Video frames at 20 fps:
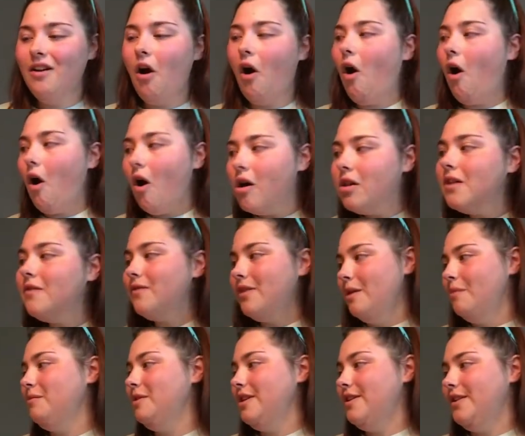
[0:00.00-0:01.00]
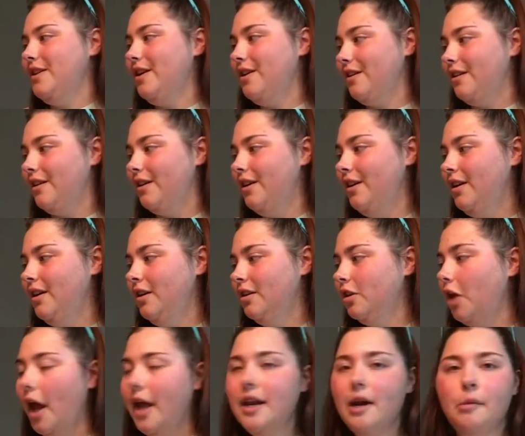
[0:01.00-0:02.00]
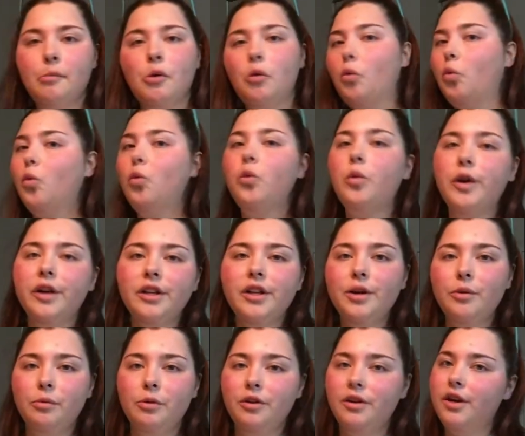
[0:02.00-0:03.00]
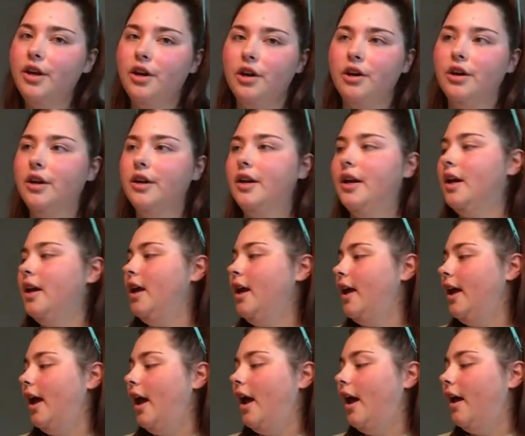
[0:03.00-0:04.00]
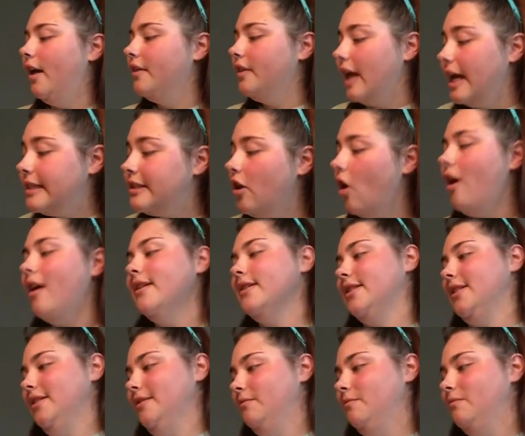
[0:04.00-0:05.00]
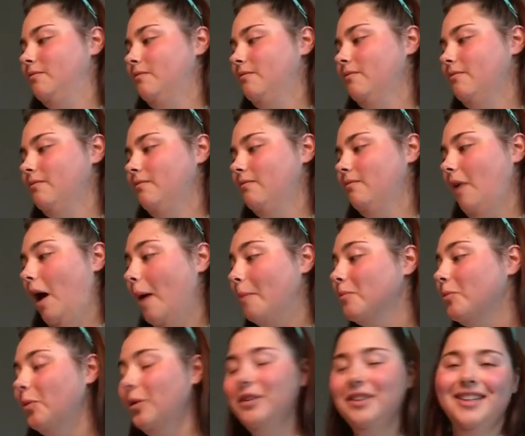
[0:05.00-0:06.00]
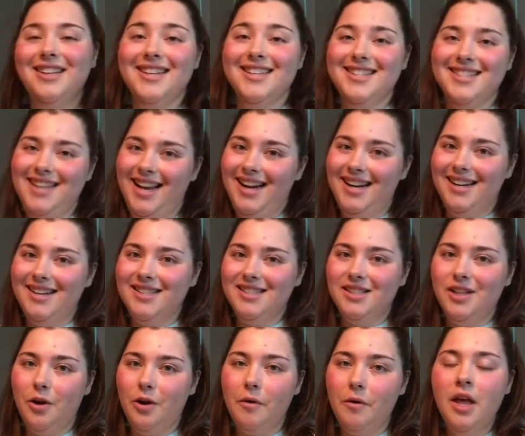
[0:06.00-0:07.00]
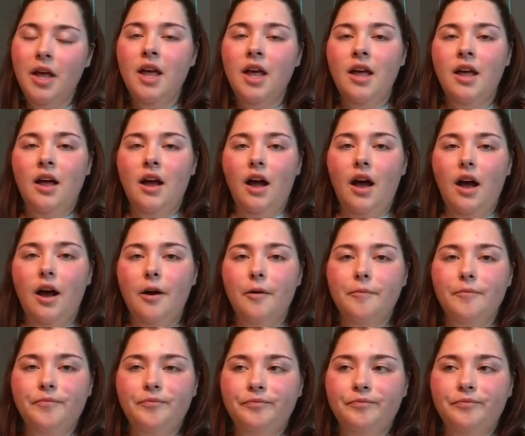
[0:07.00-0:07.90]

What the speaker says: all of them this year line up really, really good. That's awesome. I'm really excited. So, that